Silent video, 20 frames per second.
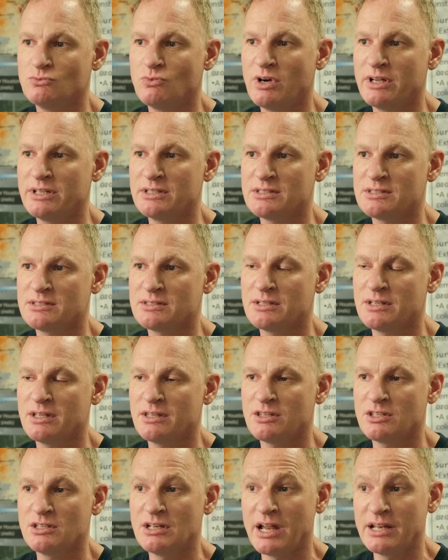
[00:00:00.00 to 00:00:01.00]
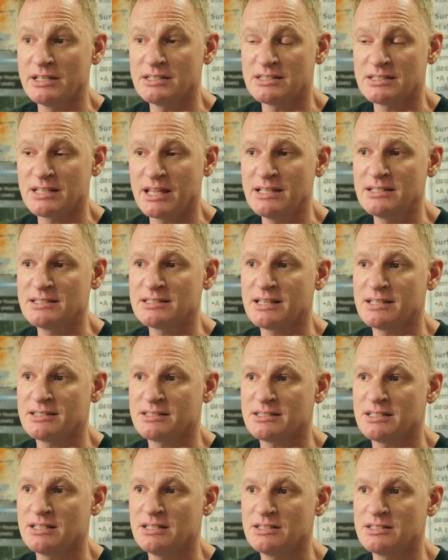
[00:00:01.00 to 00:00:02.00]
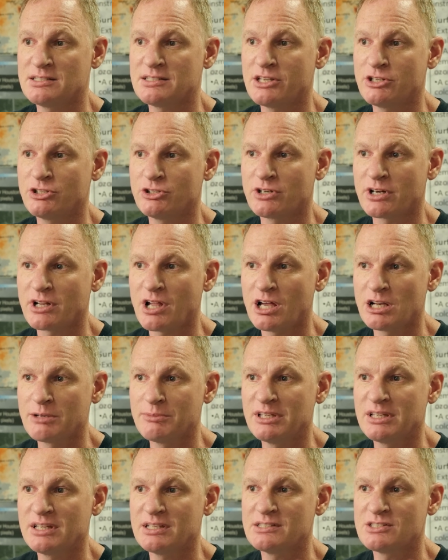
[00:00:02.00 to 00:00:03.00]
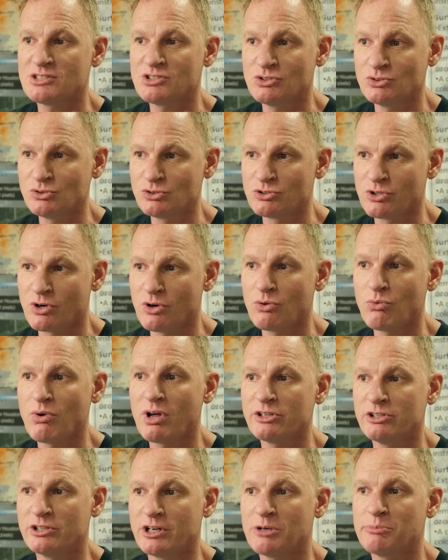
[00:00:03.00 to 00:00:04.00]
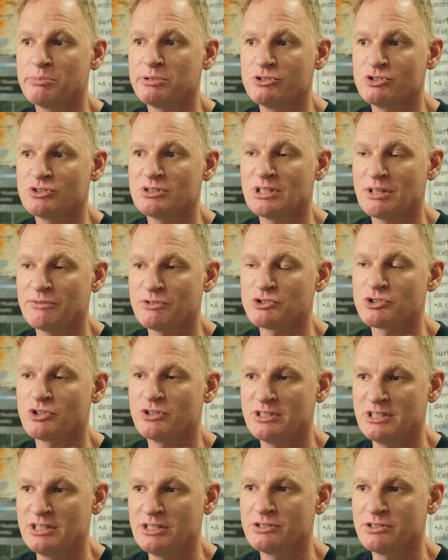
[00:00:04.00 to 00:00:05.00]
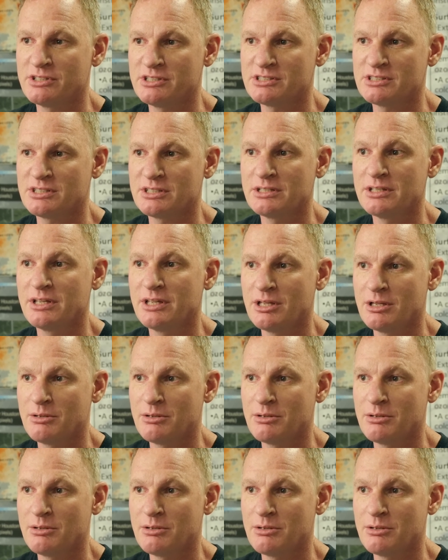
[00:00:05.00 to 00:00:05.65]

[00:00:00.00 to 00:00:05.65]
what the United States has seen is that your economy can still grow while your air pollution levels are decreasing,